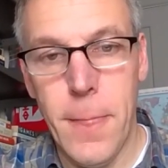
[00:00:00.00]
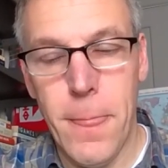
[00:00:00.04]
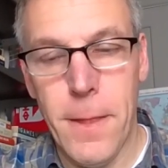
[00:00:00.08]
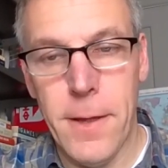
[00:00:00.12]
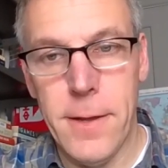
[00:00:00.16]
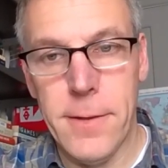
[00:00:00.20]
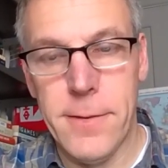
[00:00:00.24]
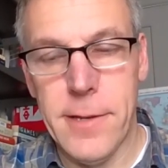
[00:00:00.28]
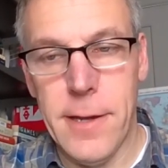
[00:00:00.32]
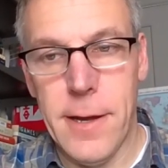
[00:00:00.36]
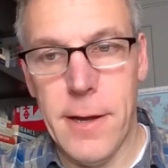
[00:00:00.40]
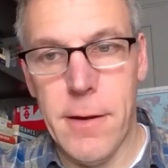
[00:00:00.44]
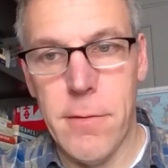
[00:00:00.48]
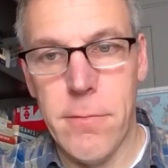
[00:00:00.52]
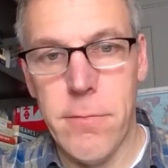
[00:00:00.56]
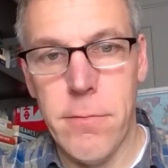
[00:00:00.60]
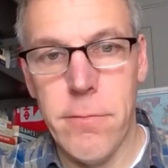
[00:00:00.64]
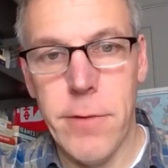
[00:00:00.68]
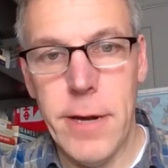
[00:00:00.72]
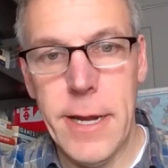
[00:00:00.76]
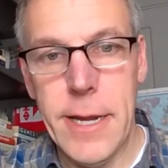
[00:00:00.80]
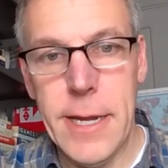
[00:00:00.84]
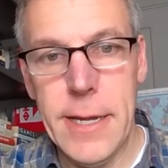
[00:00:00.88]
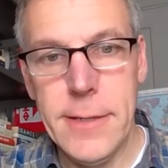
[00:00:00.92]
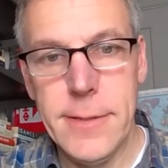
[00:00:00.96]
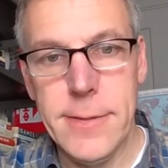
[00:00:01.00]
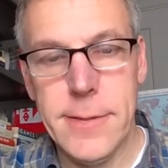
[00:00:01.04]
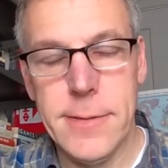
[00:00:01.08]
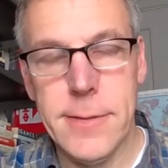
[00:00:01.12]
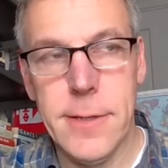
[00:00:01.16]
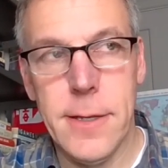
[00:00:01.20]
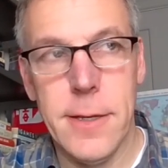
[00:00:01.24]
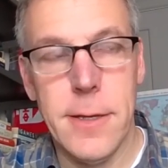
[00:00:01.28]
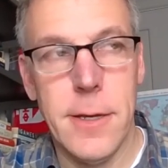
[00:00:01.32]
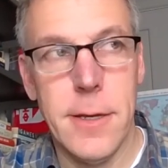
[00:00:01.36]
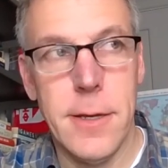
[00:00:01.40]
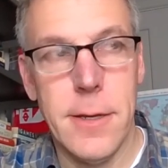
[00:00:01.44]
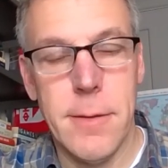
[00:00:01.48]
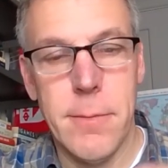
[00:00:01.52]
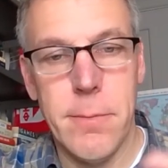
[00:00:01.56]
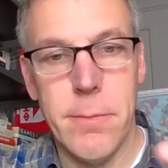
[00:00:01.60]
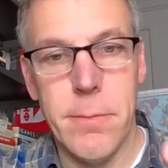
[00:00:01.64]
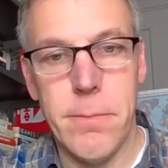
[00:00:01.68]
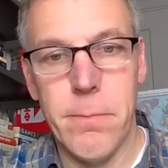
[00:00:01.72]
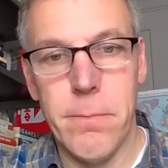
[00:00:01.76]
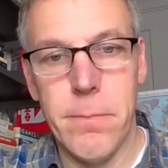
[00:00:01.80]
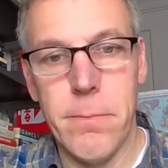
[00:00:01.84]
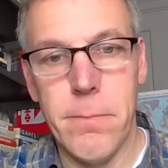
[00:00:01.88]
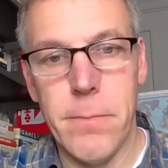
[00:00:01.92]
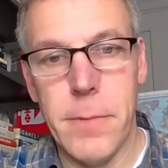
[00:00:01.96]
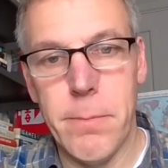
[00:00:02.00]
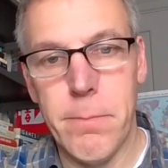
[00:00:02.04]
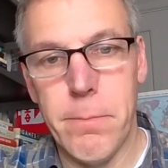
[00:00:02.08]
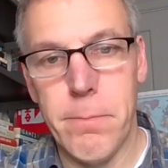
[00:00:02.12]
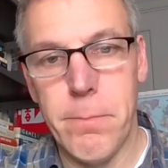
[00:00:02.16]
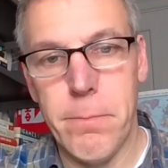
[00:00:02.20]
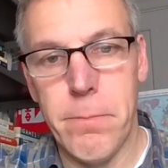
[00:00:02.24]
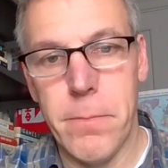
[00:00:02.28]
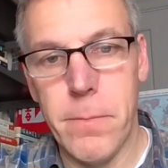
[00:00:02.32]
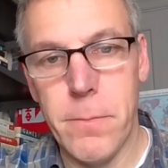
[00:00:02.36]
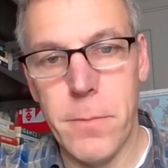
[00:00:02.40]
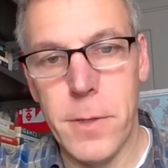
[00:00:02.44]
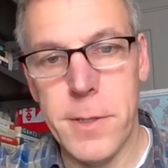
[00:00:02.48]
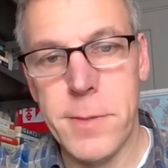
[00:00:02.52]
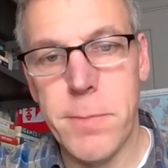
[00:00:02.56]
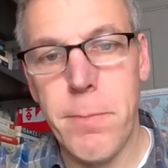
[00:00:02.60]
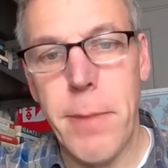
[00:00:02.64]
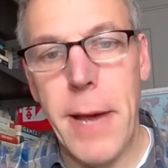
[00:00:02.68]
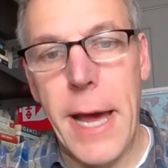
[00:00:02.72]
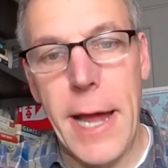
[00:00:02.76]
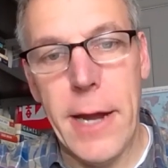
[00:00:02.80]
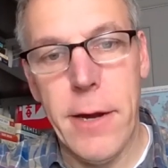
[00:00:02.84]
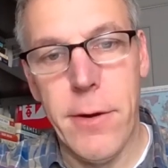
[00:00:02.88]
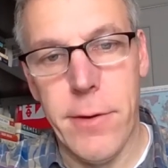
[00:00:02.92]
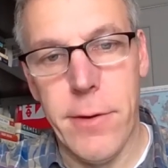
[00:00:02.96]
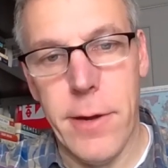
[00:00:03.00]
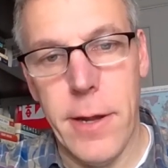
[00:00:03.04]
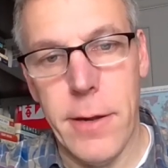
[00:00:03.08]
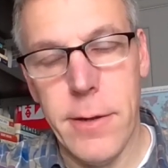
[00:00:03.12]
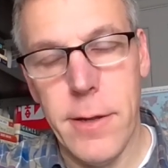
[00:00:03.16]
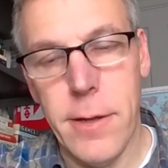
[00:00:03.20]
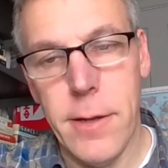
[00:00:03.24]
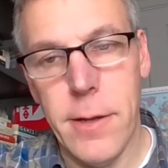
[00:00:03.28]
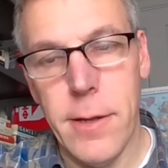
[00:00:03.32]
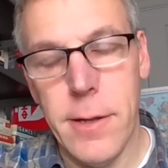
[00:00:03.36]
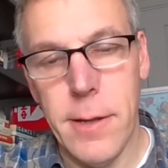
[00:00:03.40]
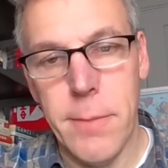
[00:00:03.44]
is how race was backgrounded.